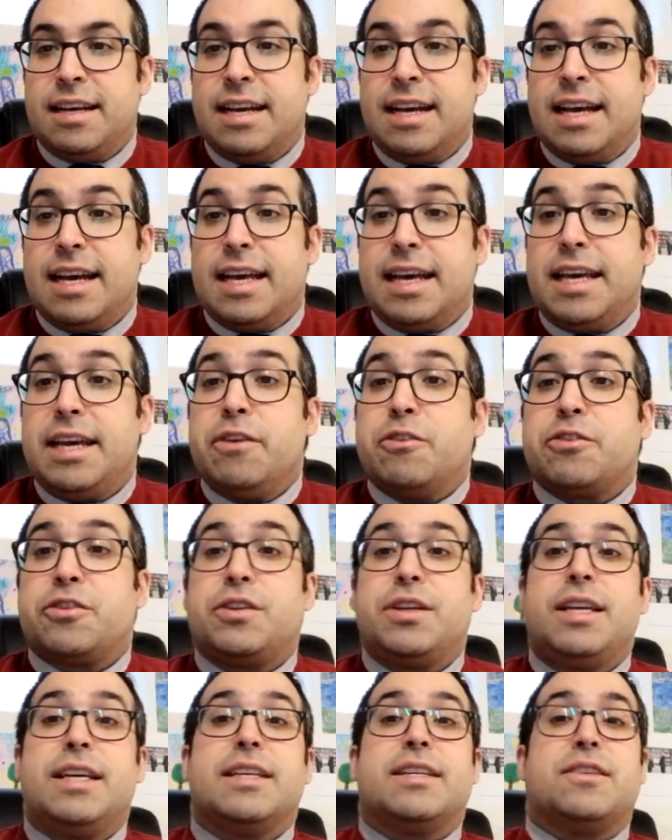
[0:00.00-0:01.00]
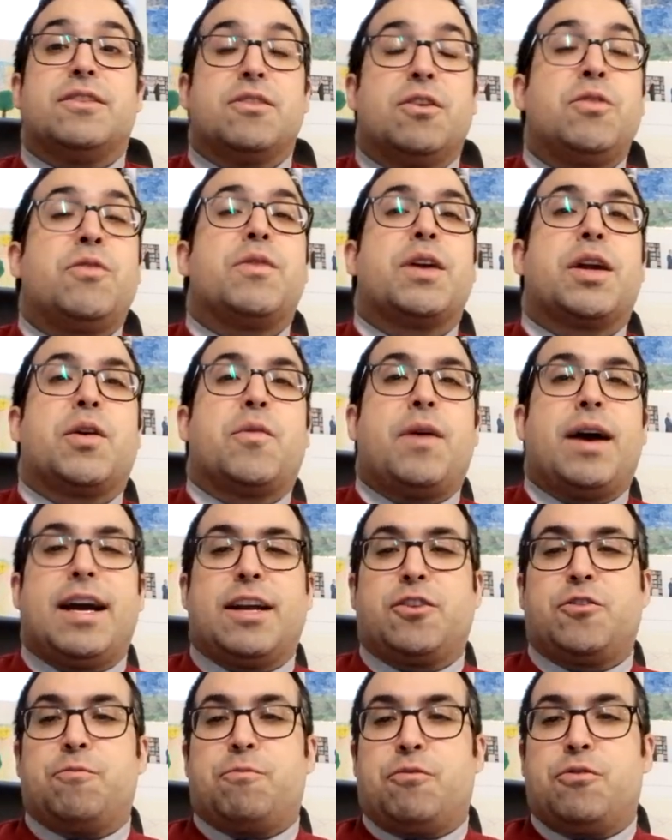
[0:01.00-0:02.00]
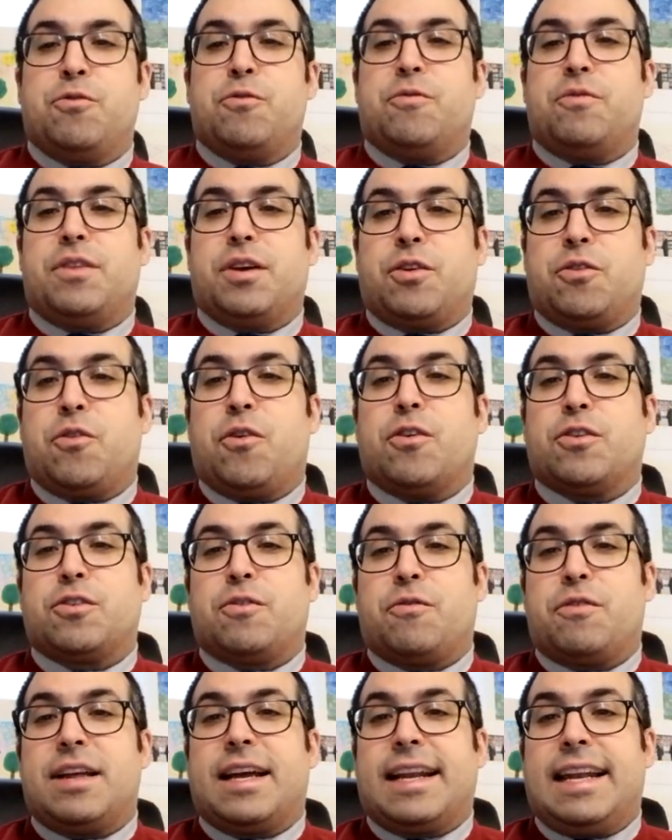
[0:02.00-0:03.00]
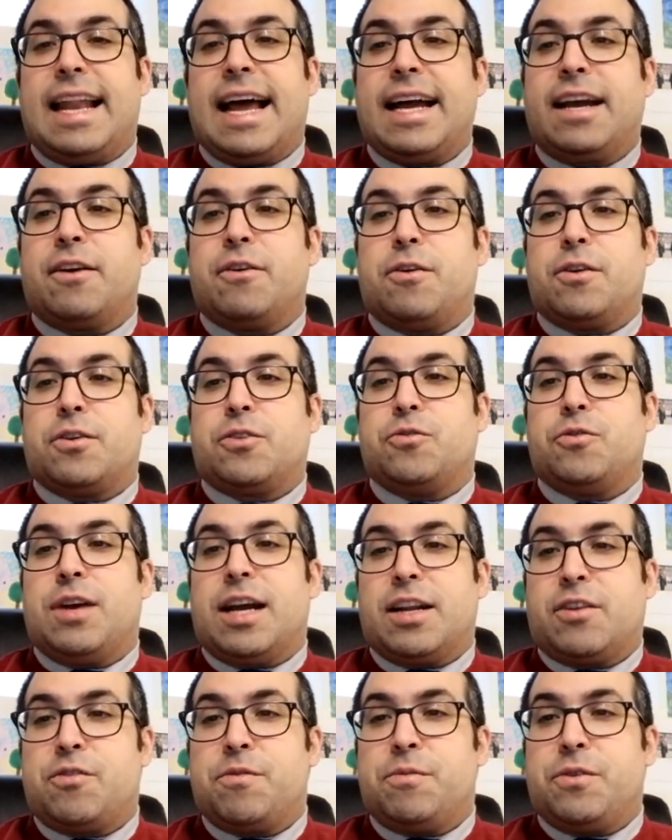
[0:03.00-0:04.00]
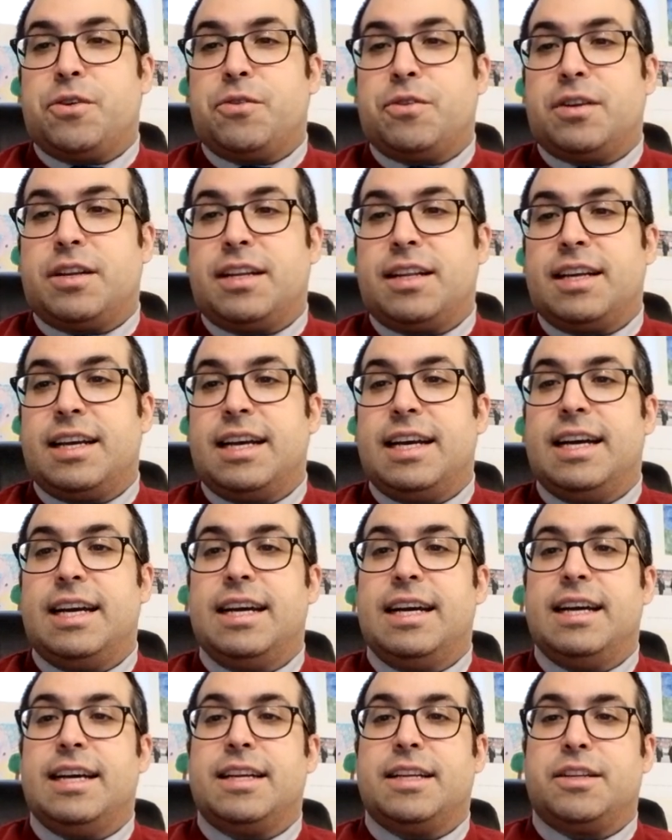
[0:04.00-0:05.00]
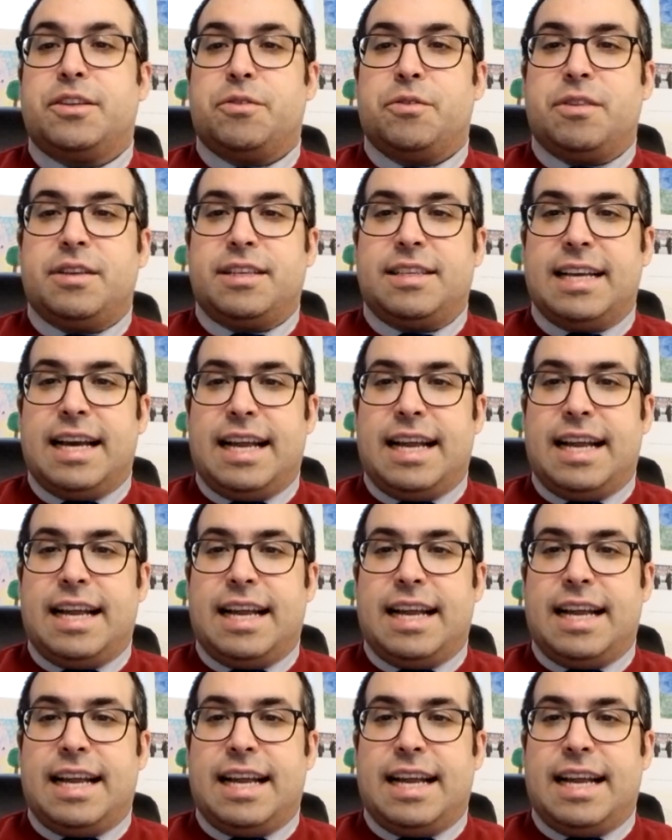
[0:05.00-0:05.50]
he or she is not required to prove the cause of that lack or to attribute it to the seller.